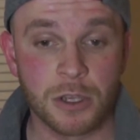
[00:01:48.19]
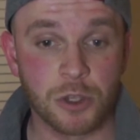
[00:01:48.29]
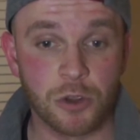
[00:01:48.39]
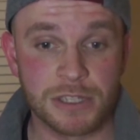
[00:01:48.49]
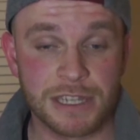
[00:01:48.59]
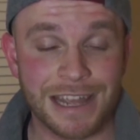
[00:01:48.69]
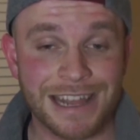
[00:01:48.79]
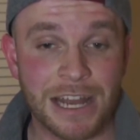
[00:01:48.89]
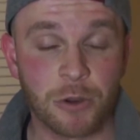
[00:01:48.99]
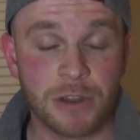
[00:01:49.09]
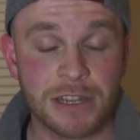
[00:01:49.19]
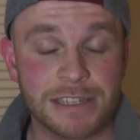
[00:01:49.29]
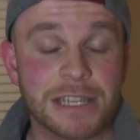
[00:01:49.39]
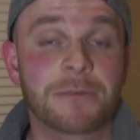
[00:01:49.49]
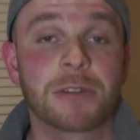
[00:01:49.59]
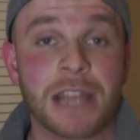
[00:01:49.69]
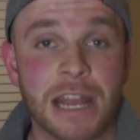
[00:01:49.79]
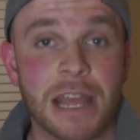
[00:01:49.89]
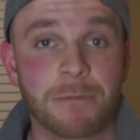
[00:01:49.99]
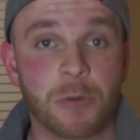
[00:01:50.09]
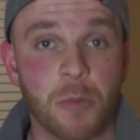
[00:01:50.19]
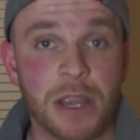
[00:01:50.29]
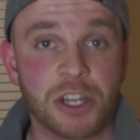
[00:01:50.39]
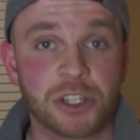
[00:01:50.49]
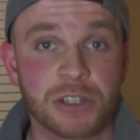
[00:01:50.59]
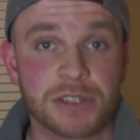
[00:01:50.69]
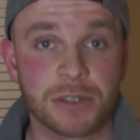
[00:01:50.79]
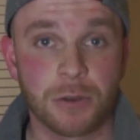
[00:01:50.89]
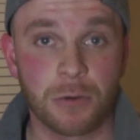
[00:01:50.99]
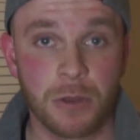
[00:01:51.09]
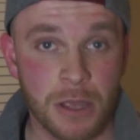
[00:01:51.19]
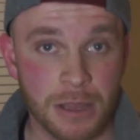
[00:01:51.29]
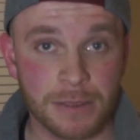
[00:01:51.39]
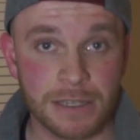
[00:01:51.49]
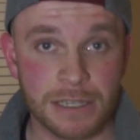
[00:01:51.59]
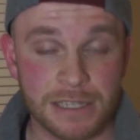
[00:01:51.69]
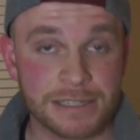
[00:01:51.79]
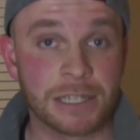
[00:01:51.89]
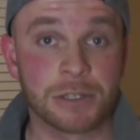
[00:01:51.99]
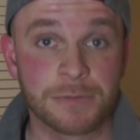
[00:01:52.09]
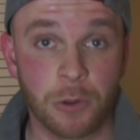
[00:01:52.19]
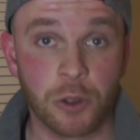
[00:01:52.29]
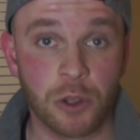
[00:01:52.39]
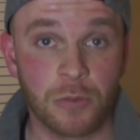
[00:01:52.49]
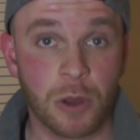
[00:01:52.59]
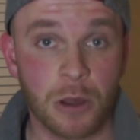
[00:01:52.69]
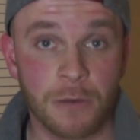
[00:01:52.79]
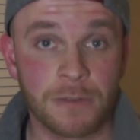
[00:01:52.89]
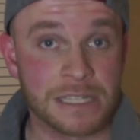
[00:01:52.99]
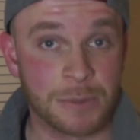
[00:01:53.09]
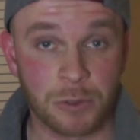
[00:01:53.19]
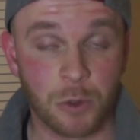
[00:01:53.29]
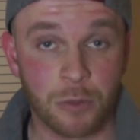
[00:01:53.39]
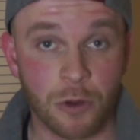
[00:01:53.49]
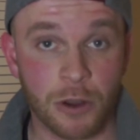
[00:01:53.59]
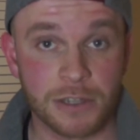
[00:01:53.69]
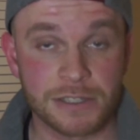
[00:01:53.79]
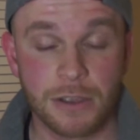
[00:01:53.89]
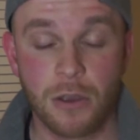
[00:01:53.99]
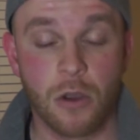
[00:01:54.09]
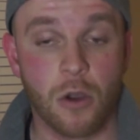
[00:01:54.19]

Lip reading: use it and enter in different kind of information, so the sales volume of a typical product,